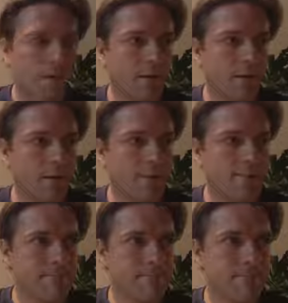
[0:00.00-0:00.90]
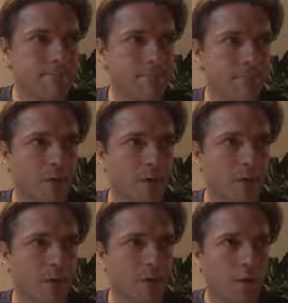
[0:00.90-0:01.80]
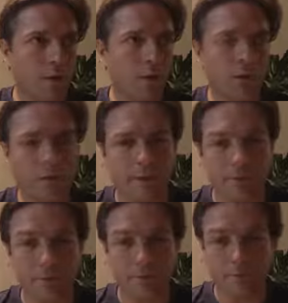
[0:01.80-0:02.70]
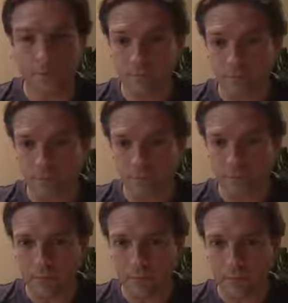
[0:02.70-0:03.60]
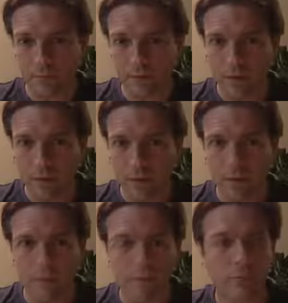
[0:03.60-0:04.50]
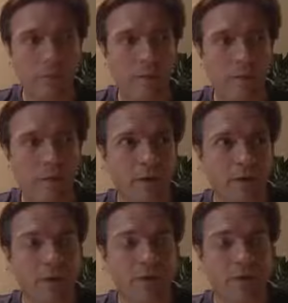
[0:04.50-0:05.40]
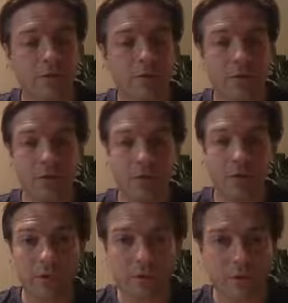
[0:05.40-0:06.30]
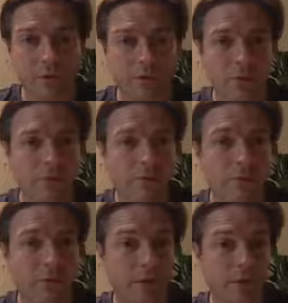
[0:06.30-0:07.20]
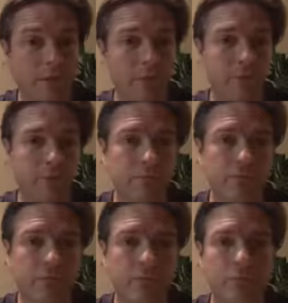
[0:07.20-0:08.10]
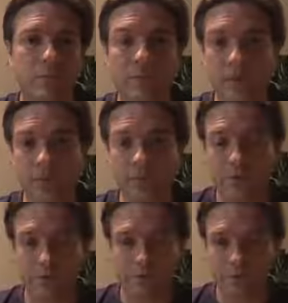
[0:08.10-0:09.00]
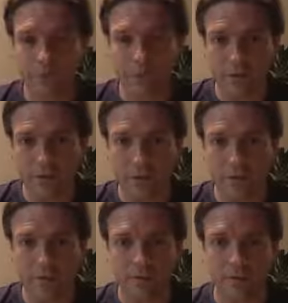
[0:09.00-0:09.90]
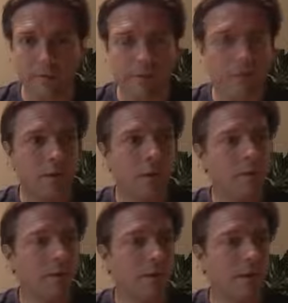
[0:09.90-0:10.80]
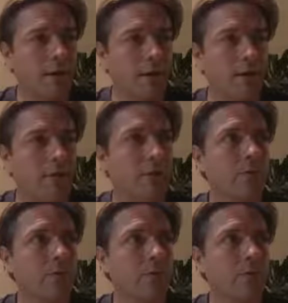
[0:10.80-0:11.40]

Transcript: um, we talked about how the mind attaches significance to events. So events are just things that happen, and